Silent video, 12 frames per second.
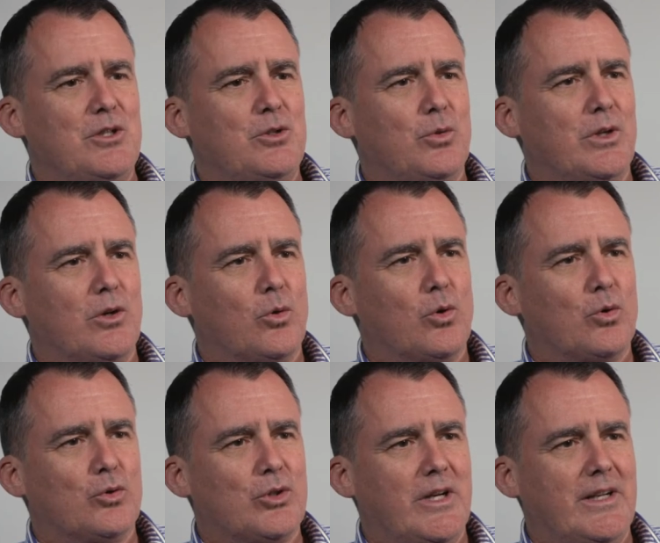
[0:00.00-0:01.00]
doing Oracle
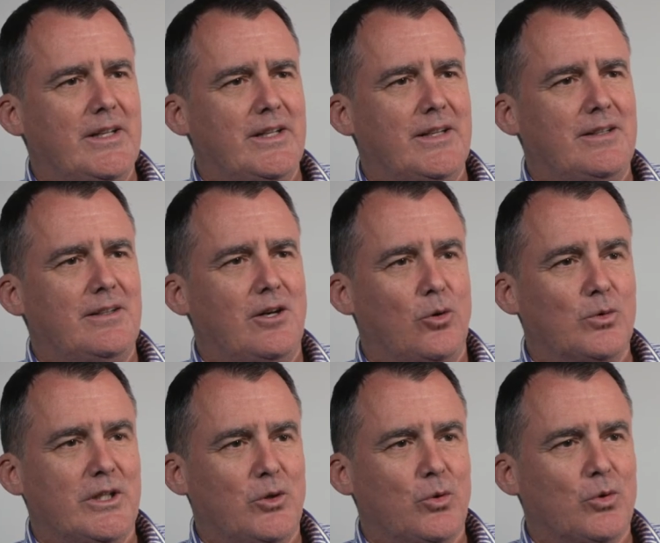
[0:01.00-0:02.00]
training and
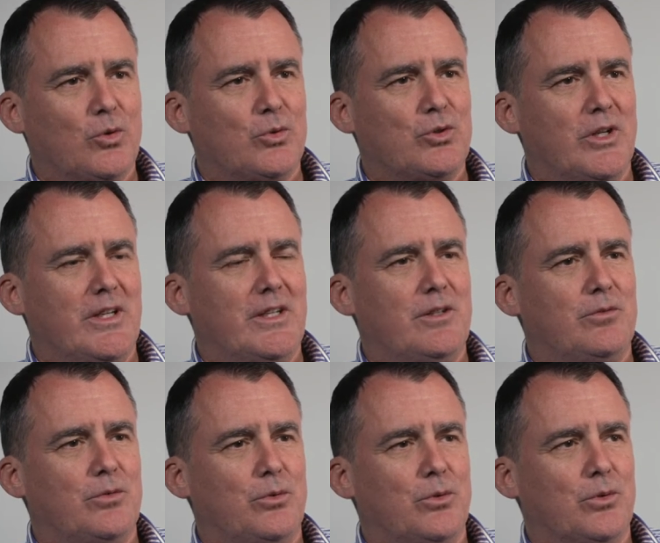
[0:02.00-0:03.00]
only Oracle training
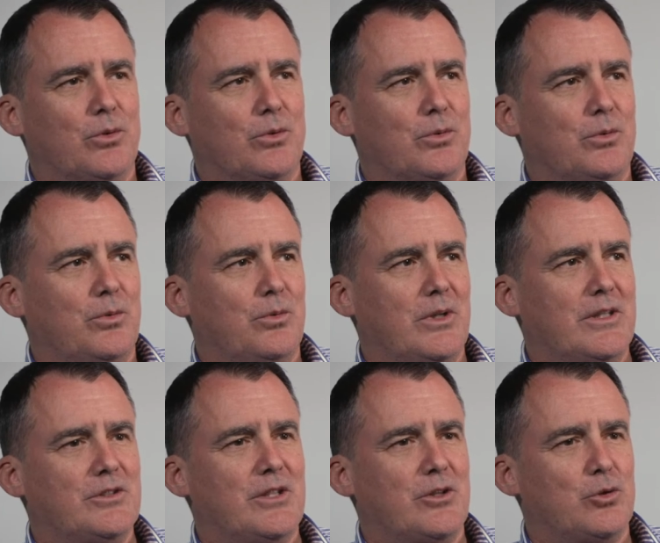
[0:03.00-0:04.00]
for, well,
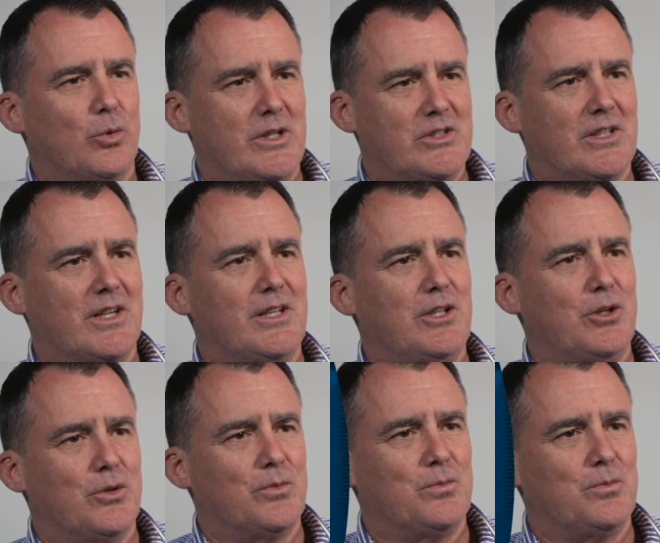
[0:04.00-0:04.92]
this is our 22nd year.